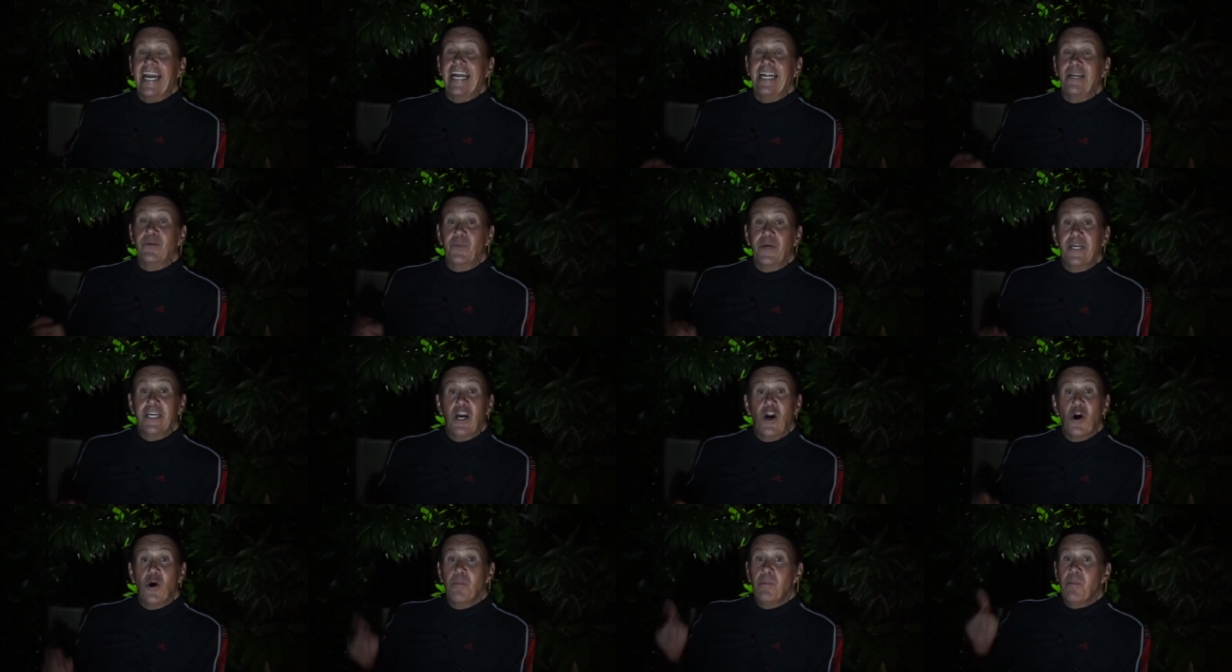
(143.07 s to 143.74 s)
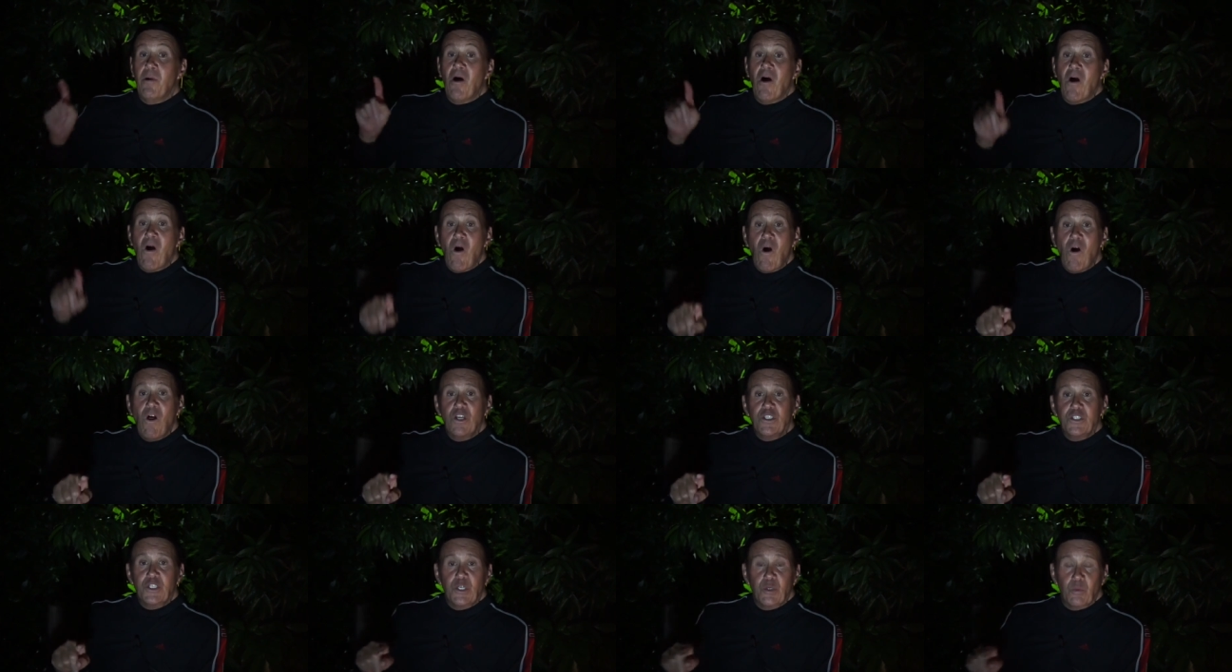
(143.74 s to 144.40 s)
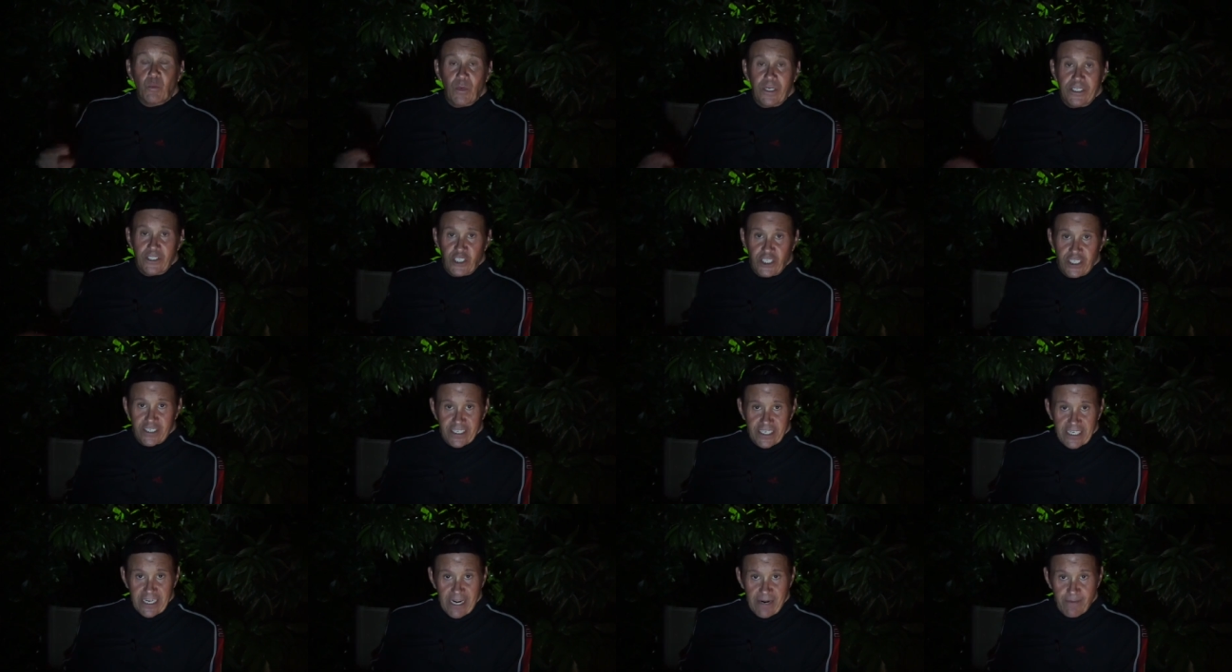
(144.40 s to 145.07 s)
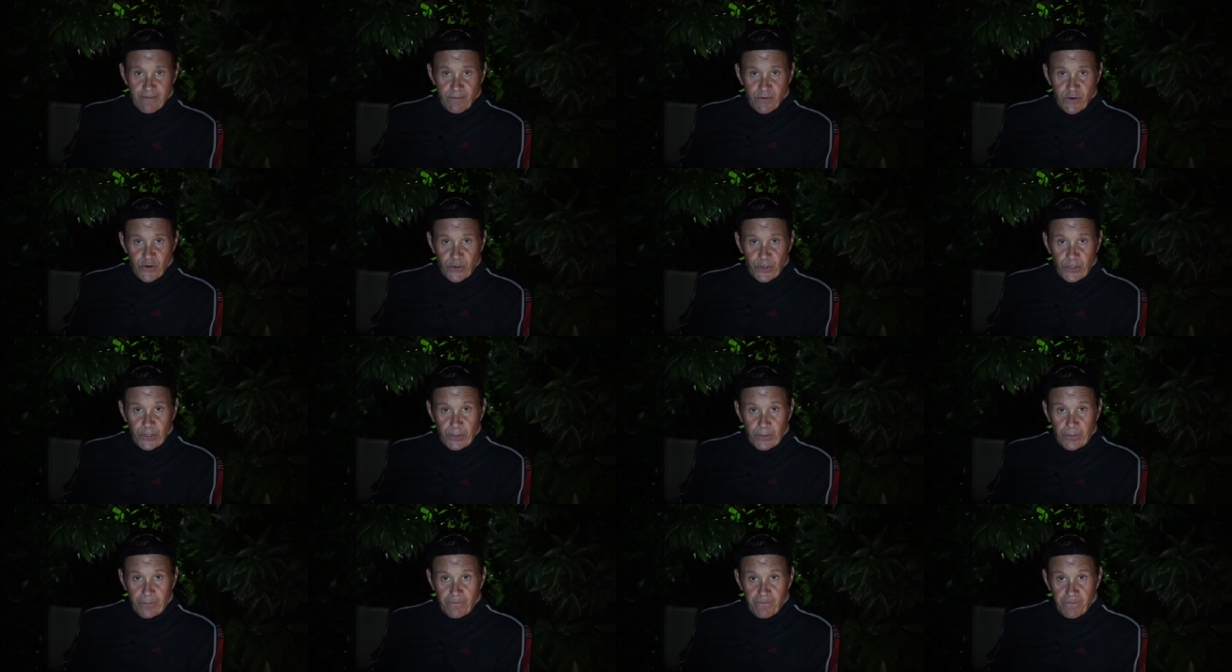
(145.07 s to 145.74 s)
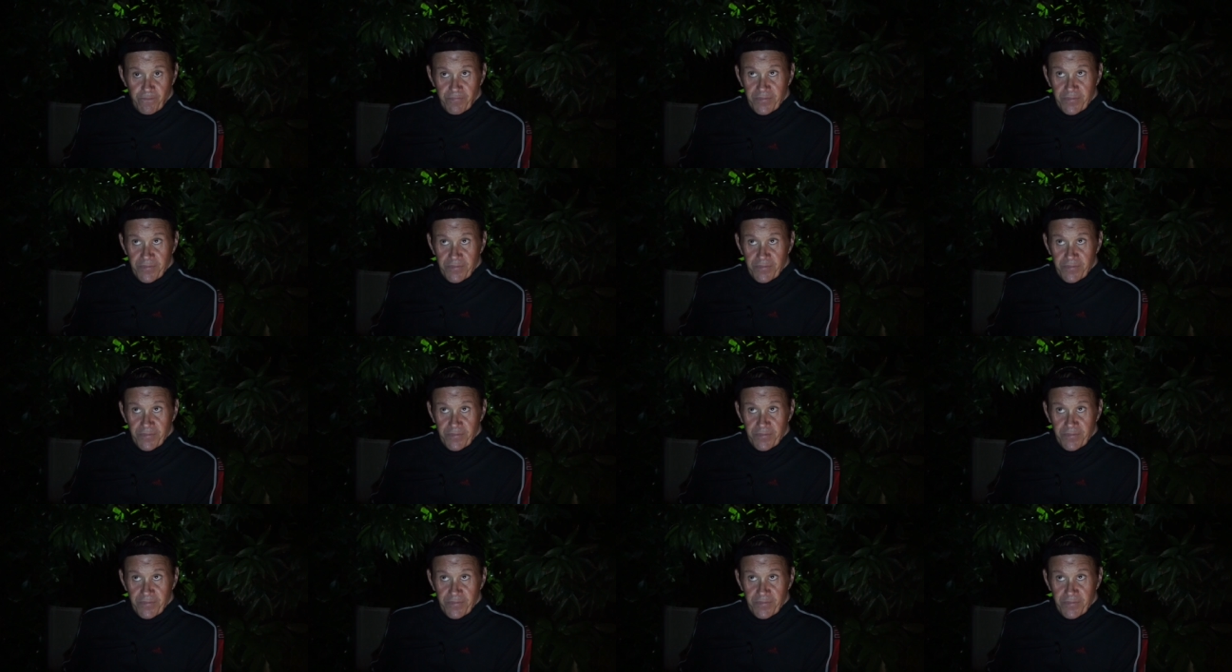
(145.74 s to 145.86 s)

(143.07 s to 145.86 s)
And we hope all your wishes come true.